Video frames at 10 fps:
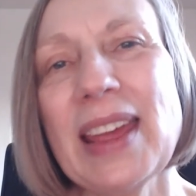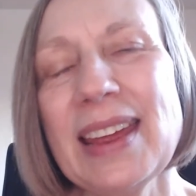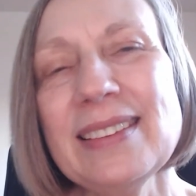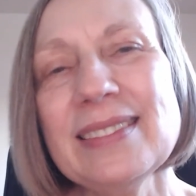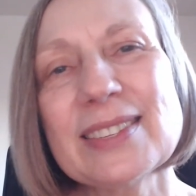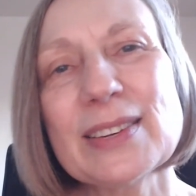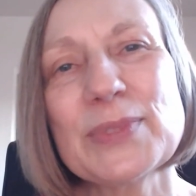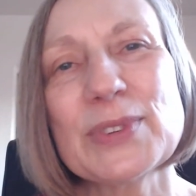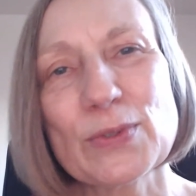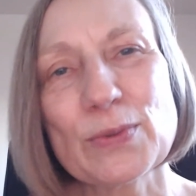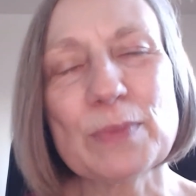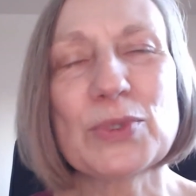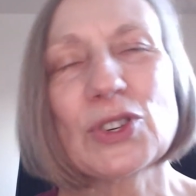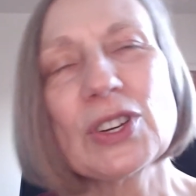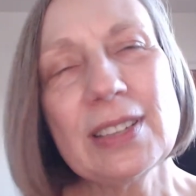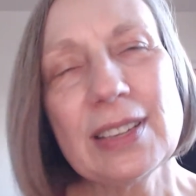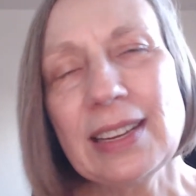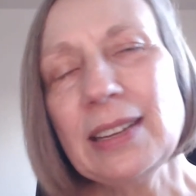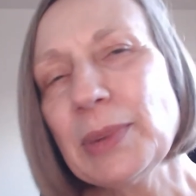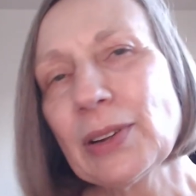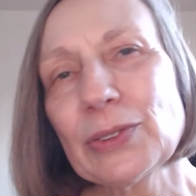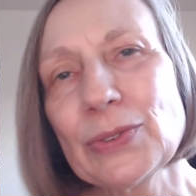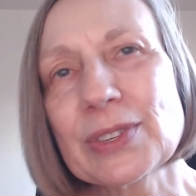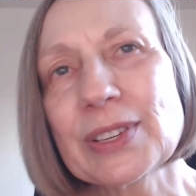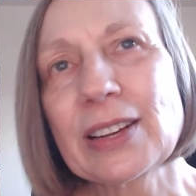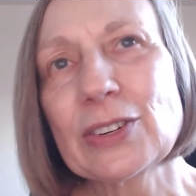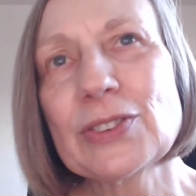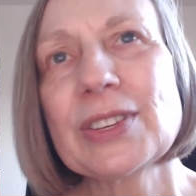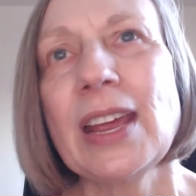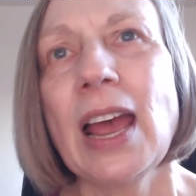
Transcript: paid subscription email newsletters